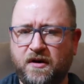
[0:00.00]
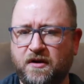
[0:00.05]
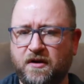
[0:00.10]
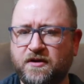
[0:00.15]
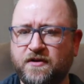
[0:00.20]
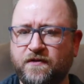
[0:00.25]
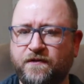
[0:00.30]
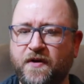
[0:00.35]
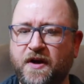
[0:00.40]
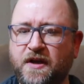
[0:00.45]
Oh
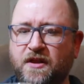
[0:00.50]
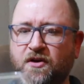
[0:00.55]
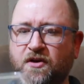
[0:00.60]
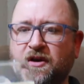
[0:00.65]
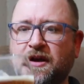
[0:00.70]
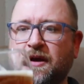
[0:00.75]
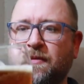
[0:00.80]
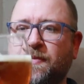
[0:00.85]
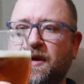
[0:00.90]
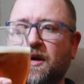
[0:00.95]
no, it's a fine
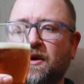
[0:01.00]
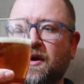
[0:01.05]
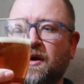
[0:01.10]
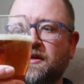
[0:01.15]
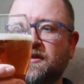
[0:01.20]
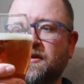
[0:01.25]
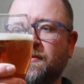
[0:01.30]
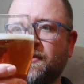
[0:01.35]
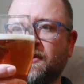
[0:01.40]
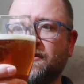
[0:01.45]
looking
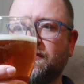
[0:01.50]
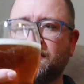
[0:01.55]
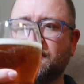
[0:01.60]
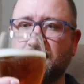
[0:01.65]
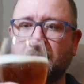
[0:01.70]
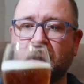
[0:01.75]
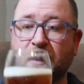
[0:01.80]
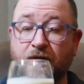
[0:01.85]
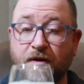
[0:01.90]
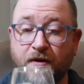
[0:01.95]
beer, I
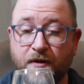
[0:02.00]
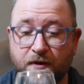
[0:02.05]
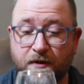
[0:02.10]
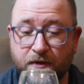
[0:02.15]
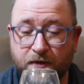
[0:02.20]
suppose.